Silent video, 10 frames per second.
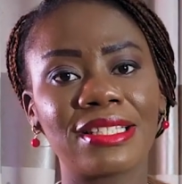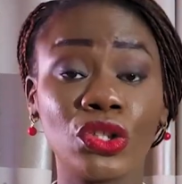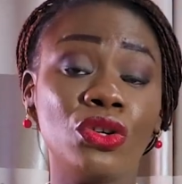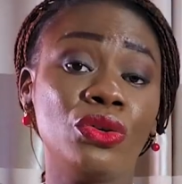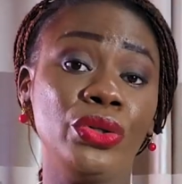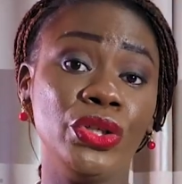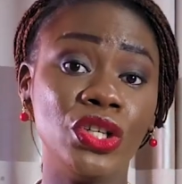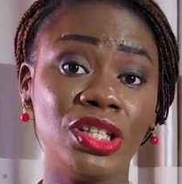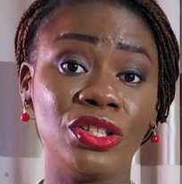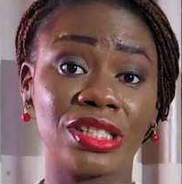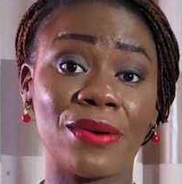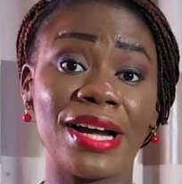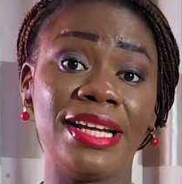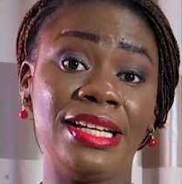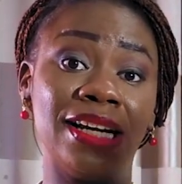So, you know, those are
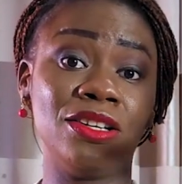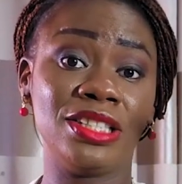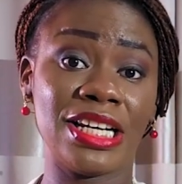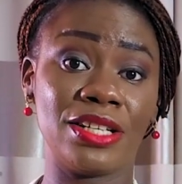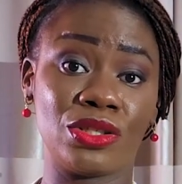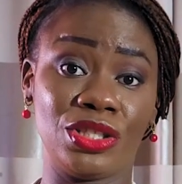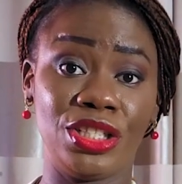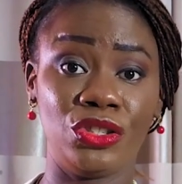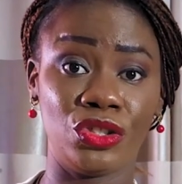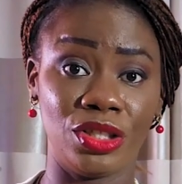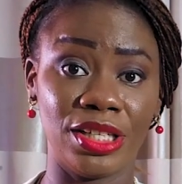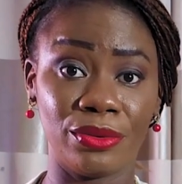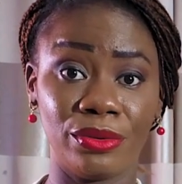our Iyaloja association now.